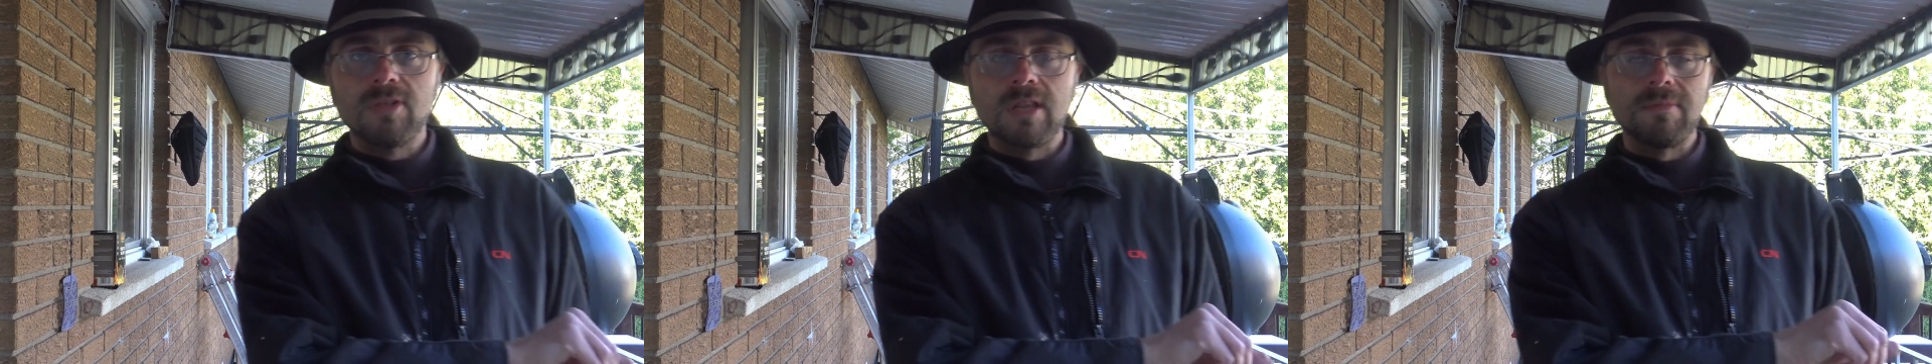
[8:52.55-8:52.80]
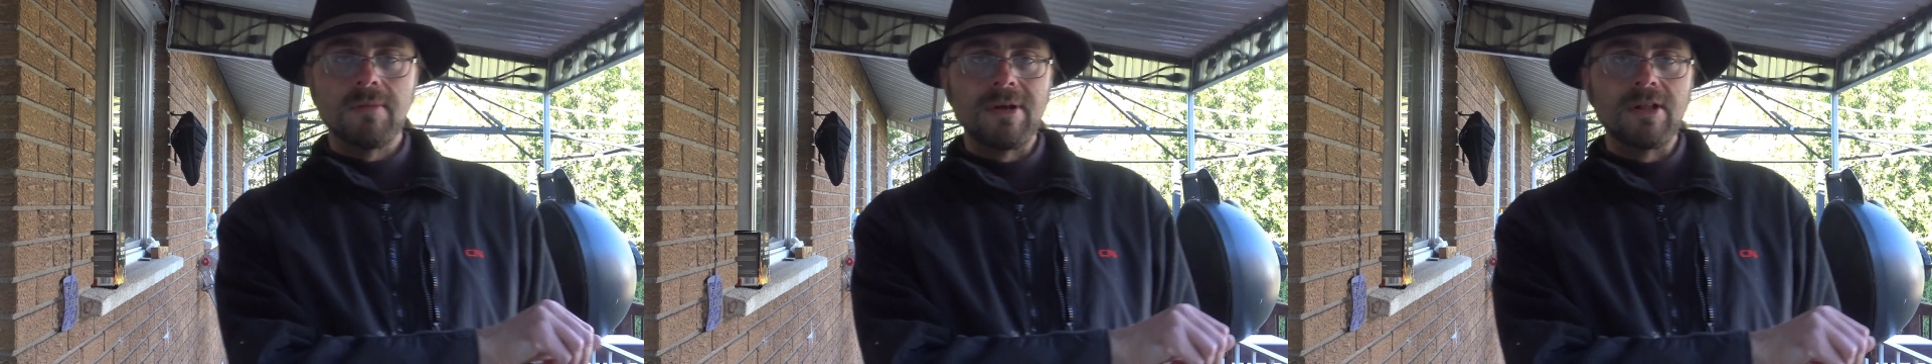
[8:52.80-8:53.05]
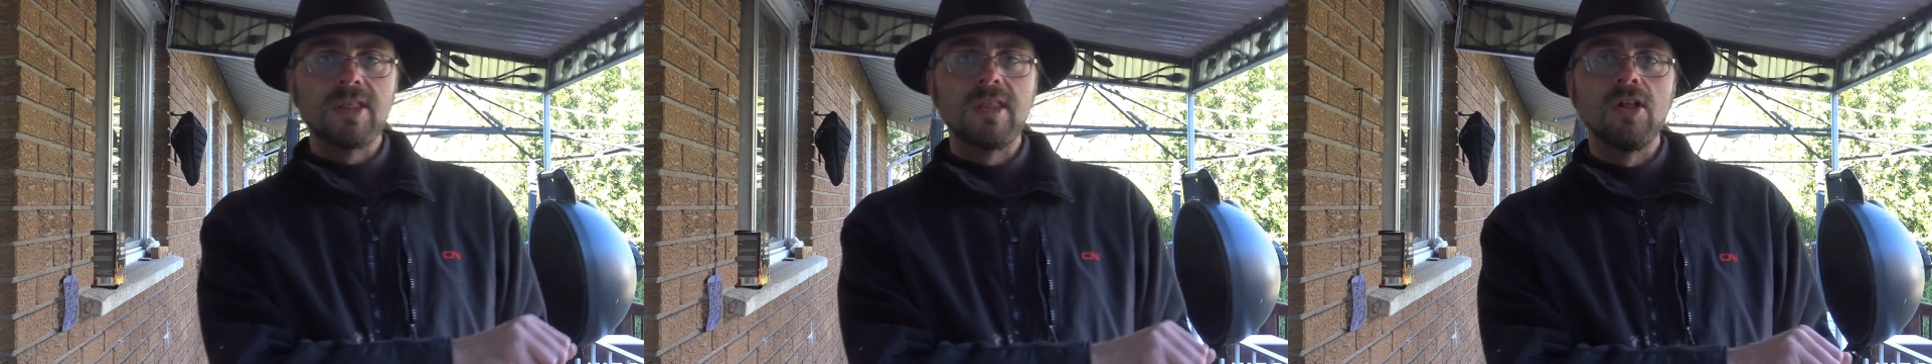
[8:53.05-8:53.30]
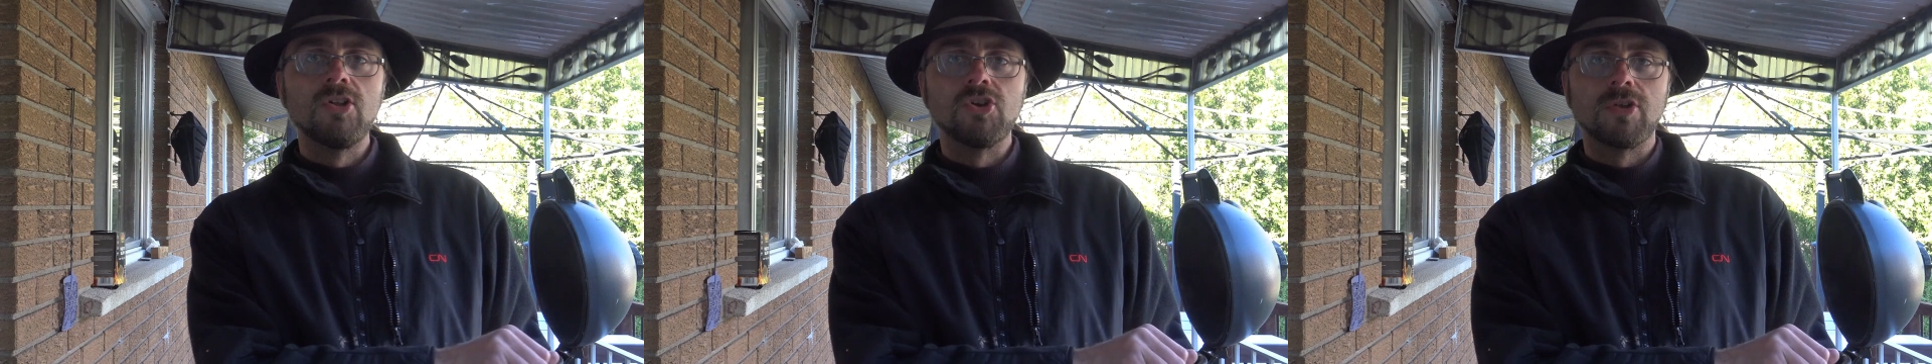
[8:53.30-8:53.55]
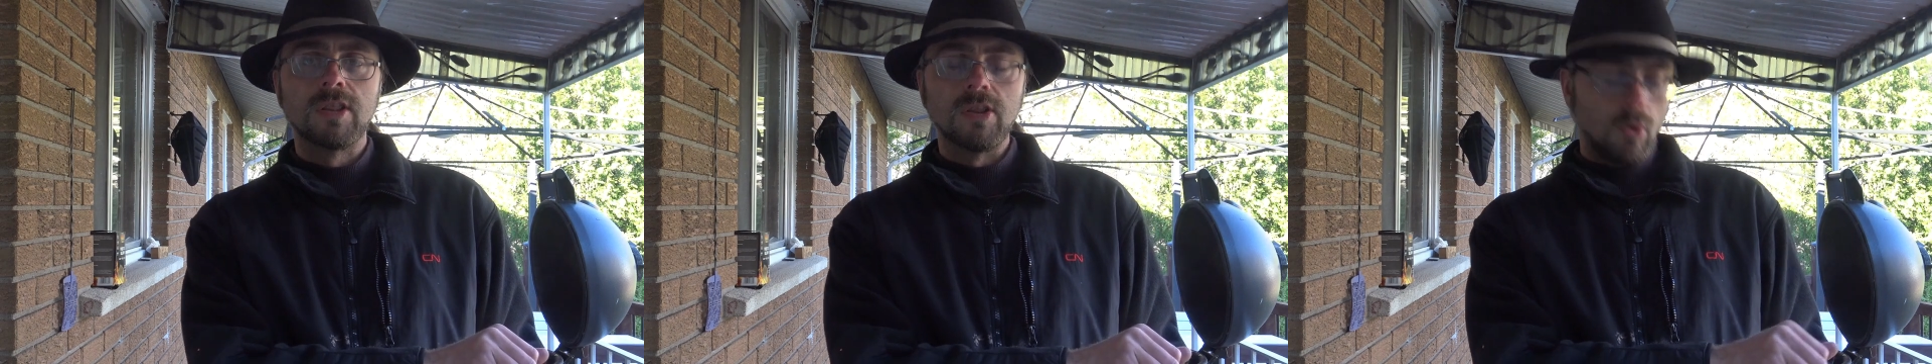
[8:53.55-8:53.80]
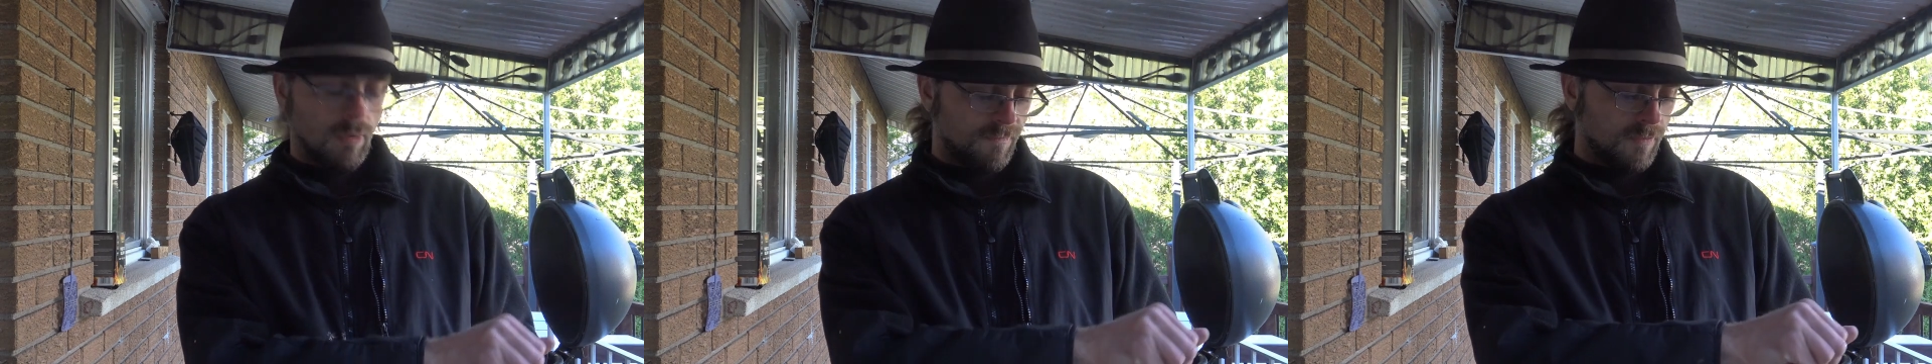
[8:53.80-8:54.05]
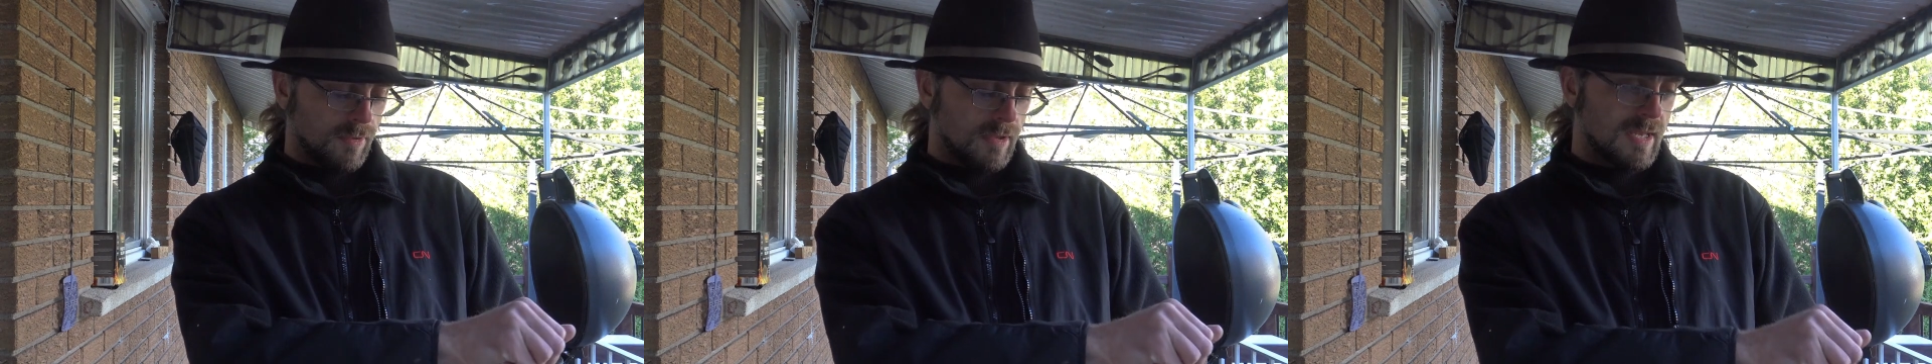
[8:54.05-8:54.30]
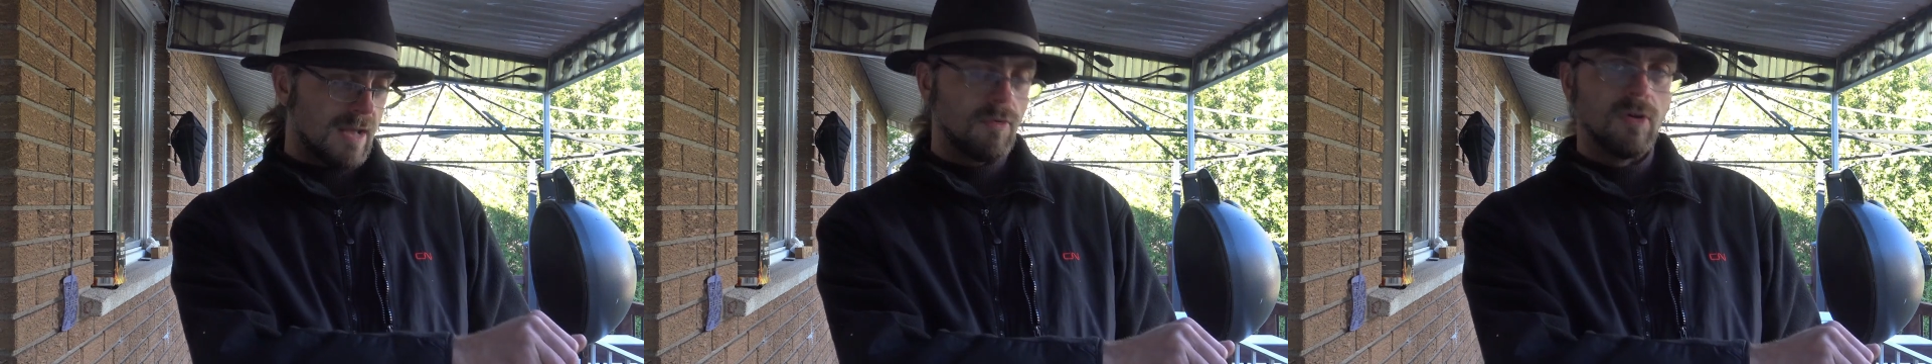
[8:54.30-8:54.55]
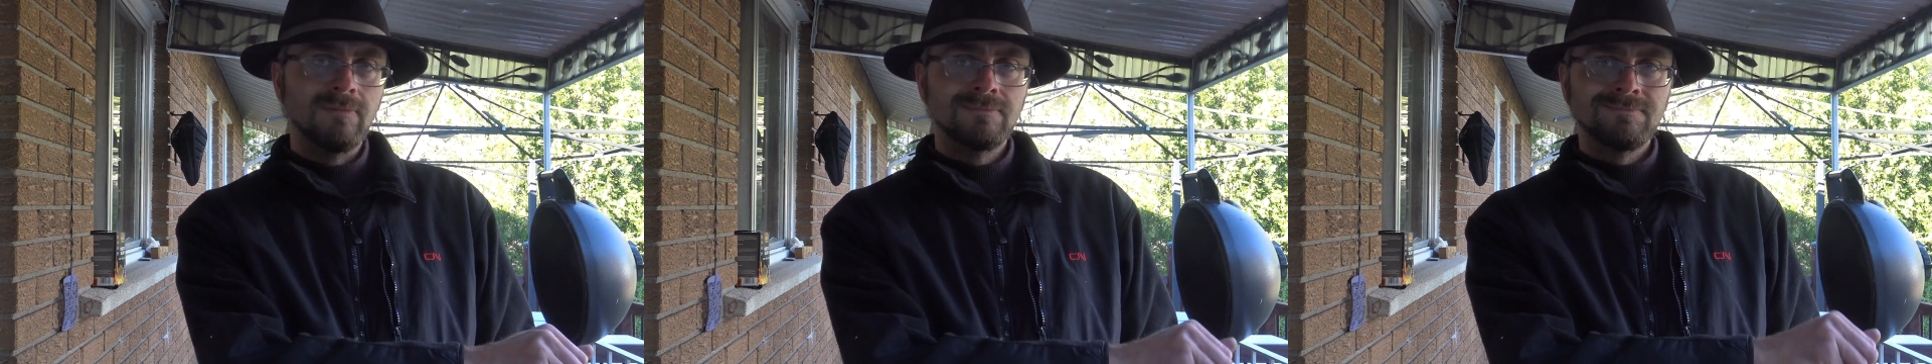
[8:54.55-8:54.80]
was something about selling your soul for the devil.